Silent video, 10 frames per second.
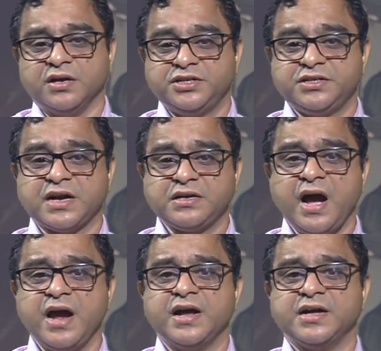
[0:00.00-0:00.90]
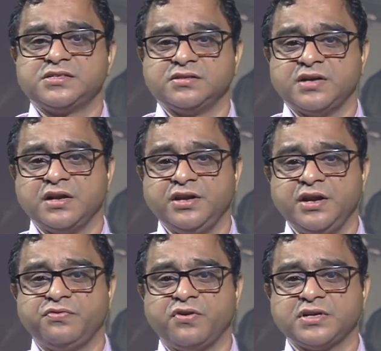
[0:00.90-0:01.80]
The data highlights the
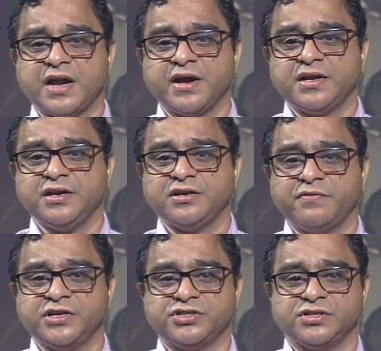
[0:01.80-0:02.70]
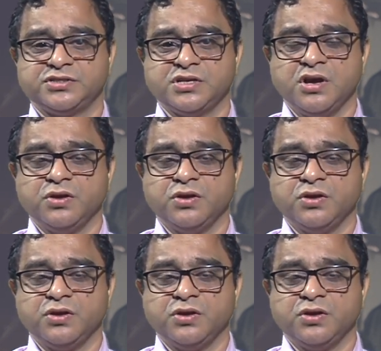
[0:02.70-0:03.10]
need for targeted interventions